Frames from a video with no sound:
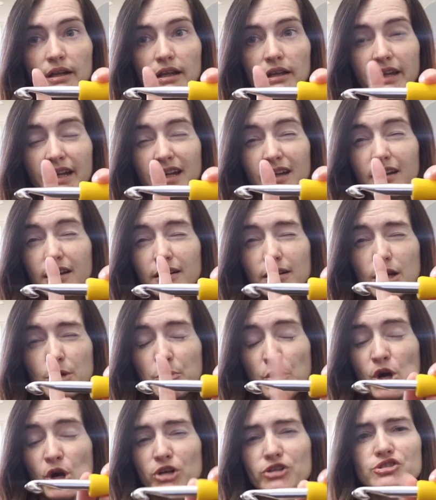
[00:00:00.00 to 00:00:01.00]
like a
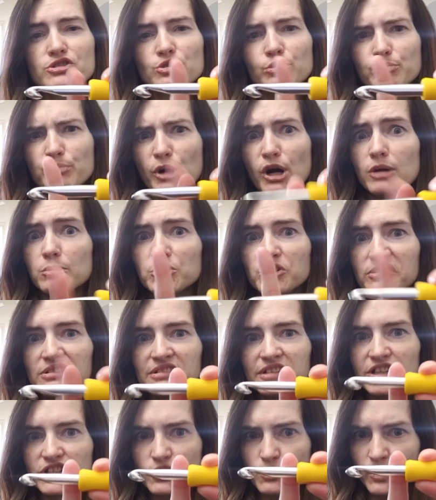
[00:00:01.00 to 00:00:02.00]
partial bobble
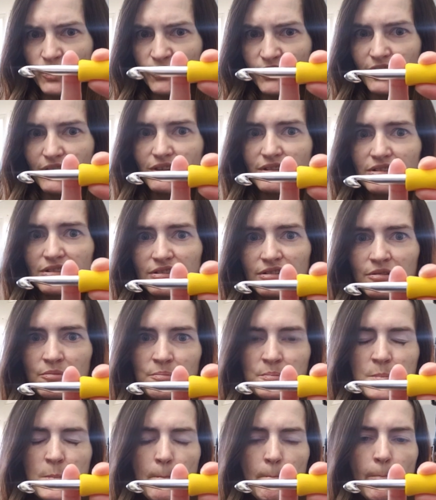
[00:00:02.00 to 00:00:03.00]
stitch with this.
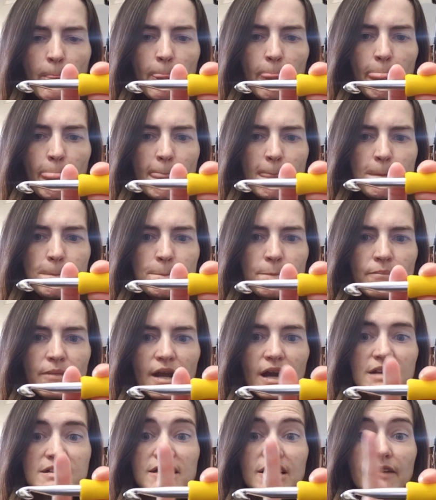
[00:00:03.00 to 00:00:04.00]

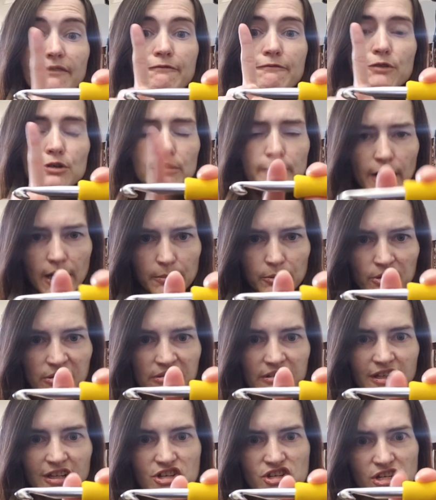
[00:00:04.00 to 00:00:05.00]
I did a full bobble
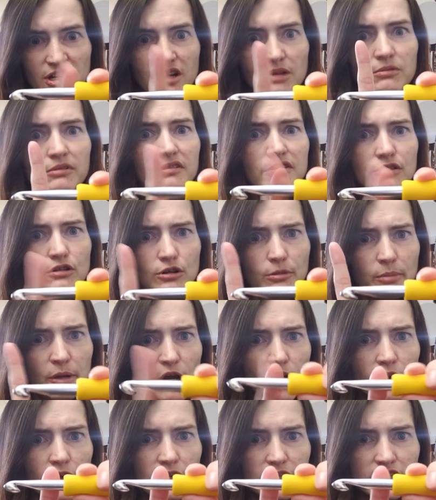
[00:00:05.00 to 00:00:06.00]
stitch, and it was a little bit
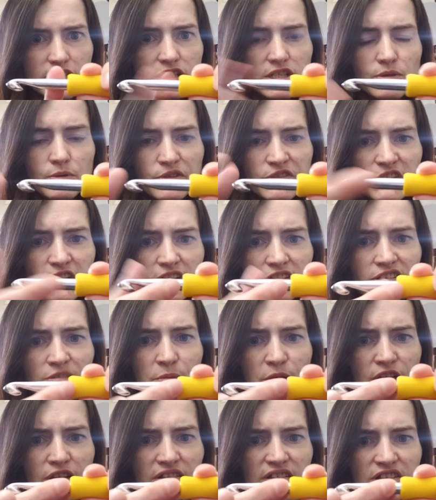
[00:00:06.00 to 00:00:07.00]
hard to do with this
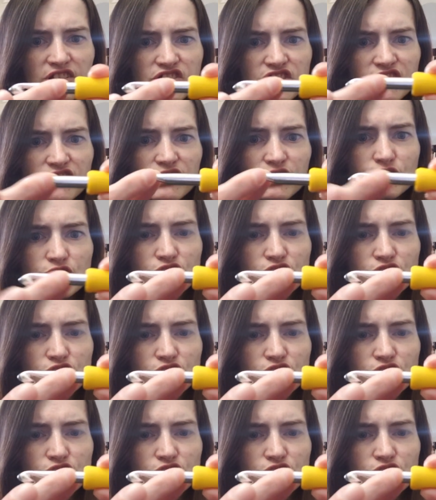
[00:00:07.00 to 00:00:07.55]
because it's just so